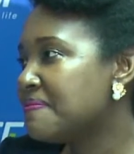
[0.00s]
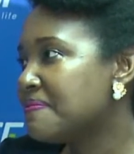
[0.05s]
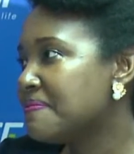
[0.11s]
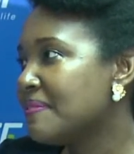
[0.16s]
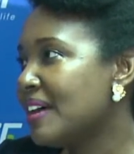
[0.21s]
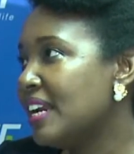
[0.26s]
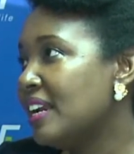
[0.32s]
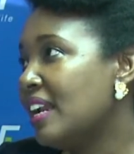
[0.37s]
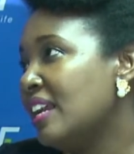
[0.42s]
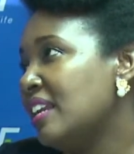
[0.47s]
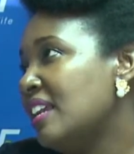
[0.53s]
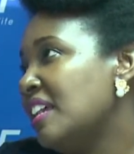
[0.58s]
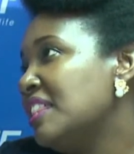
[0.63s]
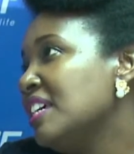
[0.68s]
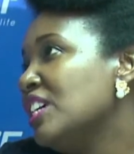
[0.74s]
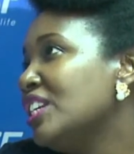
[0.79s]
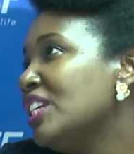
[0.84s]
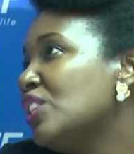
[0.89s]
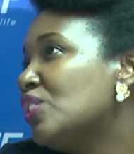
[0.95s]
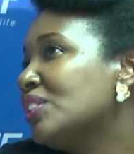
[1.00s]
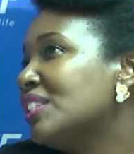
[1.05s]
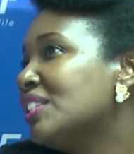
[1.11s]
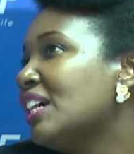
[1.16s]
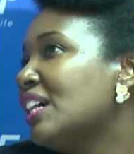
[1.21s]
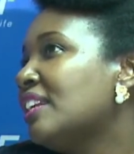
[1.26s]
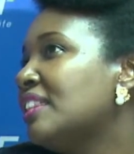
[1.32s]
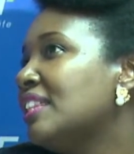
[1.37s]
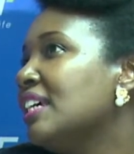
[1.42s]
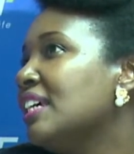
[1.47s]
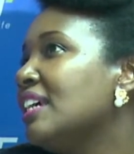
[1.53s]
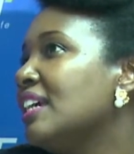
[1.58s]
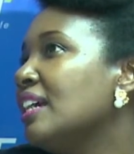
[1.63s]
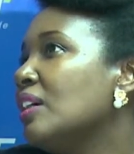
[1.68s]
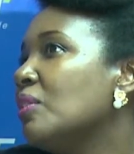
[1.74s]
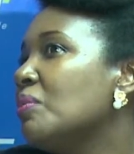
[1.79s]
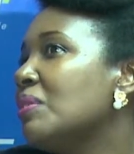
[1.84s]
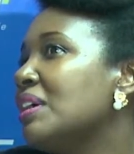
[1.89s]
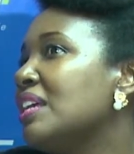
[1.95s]
And I think you need to start
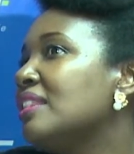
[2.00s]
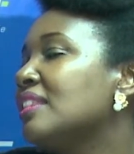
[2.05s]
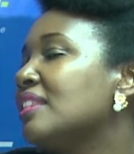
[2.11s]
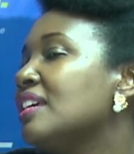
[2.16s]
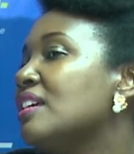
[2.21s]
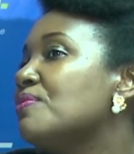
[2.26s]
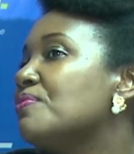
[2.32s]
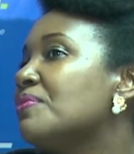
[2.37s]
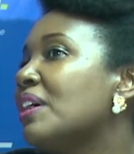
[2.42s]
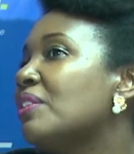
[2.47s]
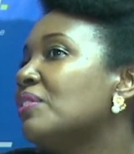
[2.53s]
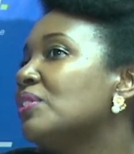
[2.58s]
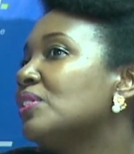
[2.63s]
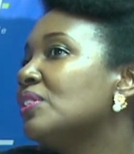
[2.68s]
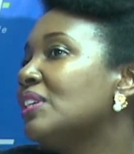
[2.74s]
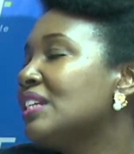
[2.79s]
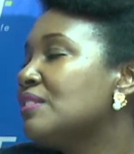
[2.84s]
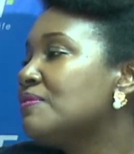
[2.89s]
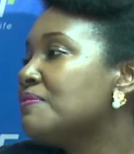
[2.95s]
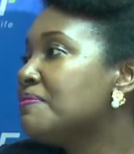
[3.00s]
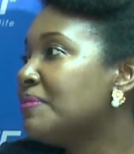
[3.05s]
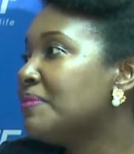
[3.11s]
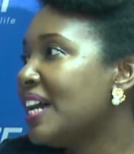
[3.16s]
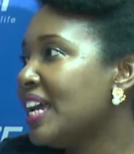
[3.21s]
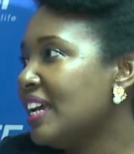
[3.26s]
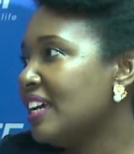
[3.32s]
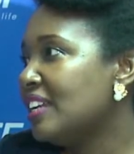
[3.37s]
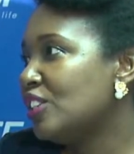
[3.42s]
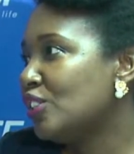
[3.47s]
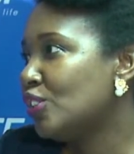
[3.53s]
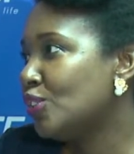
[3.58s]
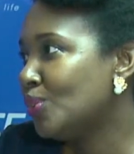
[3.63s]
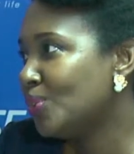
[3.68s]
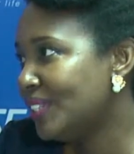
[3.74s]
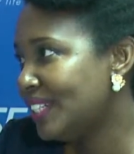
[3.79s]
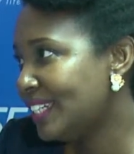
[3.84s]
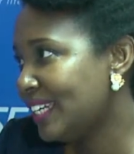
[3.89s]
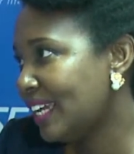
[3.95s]
thinking with, if I was to get fired
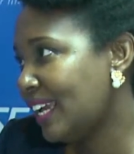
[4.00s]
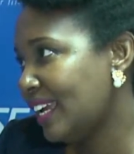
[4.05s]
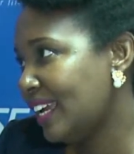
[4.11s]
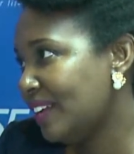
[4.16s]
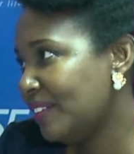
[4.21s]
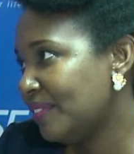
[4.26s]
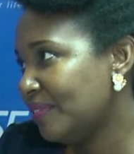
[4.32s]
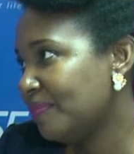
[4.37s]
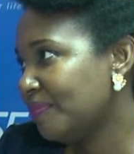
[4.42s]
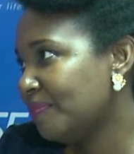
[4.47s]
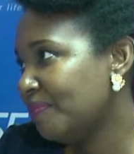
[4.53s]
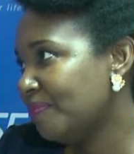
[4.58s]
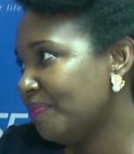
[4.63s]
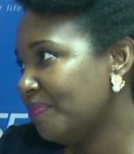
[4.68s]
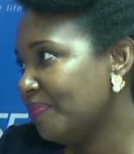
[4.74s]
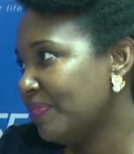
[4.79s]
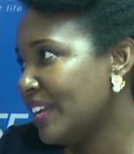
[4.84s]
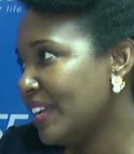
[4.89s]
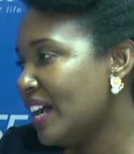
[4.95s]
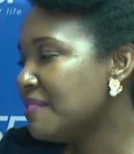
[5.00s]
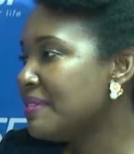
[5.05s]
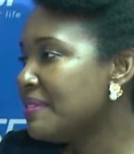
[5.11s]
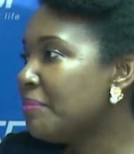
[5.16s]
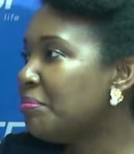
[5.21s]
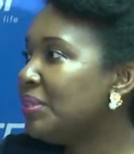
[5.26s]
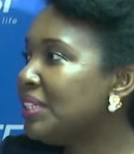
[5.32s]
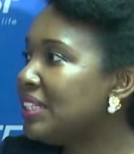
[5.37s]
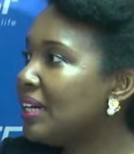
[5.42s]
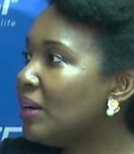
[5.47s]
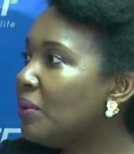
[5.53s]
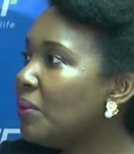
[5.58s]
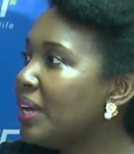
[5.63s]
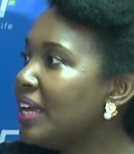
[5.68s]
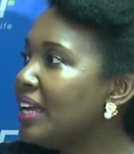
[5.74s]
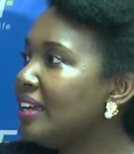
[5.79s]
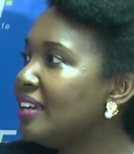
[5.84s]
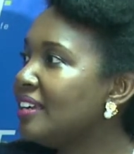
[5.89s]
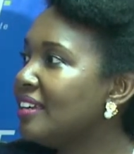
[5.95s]
today, have I put
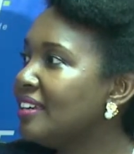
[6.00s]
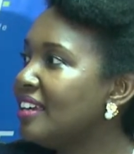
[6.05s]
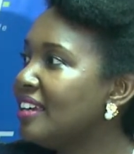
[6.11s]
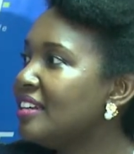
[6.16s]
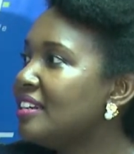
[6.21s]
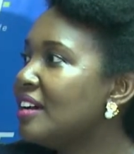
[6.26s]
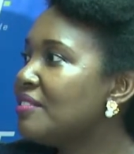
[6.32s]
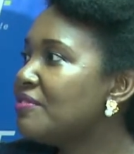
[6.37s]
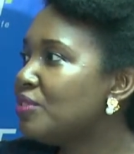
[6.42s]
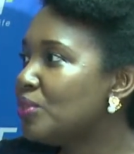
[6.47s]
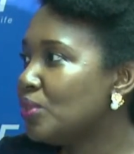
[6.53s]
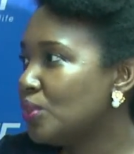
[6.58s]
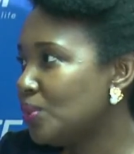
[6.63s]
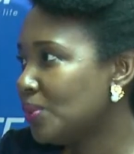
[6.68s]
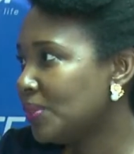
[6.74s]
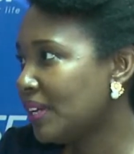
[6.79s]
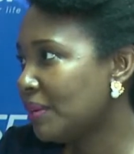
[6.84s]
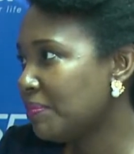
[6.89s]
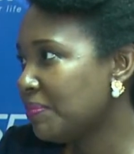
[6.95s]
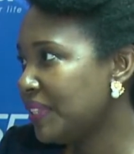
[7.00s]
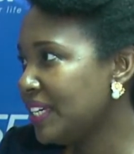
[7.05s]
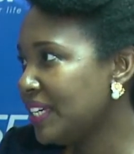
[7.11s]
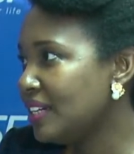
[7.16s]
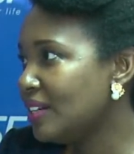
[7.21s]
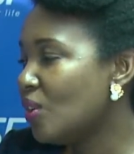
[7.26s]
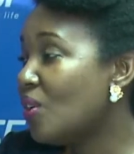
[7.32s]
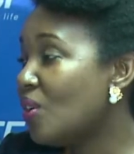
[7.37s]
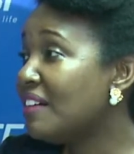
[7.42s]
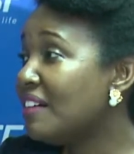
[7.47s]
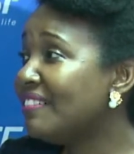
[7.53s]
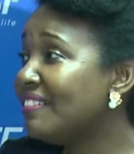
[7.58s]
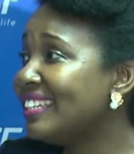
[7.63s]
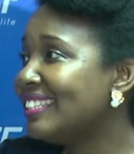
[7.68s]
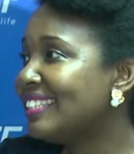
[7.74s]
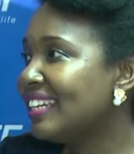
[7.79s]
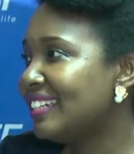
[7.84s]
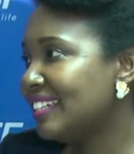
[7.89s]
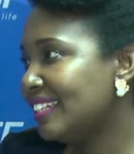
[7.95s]
away enough to do something, or have I
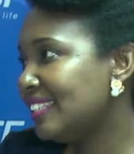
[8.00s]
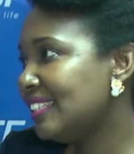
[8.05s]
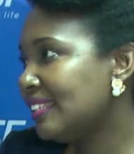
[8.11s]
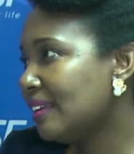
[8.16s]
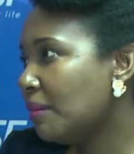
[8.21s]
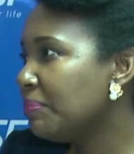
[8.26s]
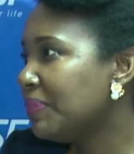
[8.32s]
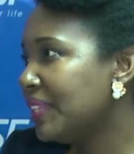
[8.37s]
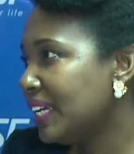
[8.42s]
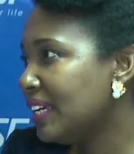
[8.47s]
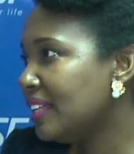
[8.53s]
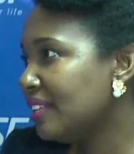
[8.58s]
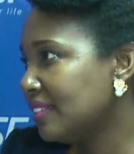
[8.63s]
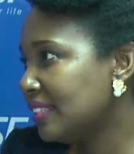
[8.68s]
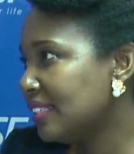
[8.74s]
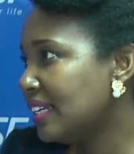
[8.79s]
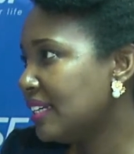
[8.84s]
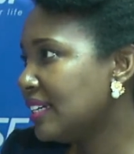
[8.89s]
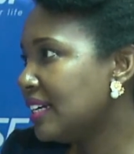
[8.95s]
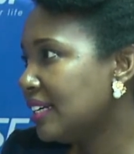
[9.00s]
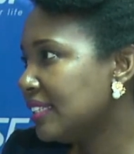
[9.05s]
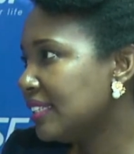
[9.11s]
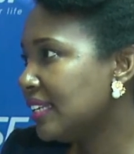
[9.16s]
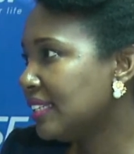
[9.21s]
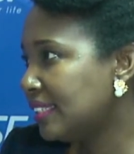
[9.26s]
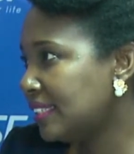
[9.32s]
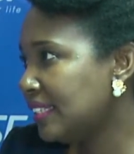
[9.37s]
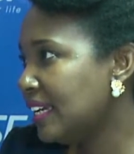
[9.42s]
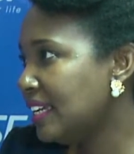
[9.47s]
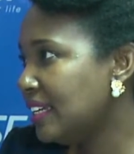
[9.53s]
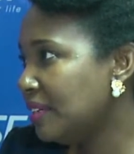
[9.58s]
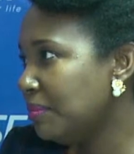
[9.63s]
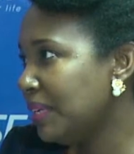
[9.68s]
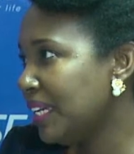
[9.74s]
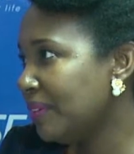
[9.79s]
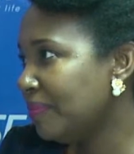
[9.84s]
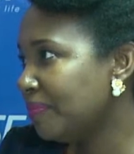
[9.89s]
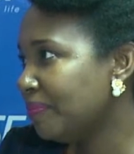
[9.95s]
started something else that can sustain
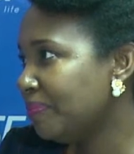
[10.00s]
me?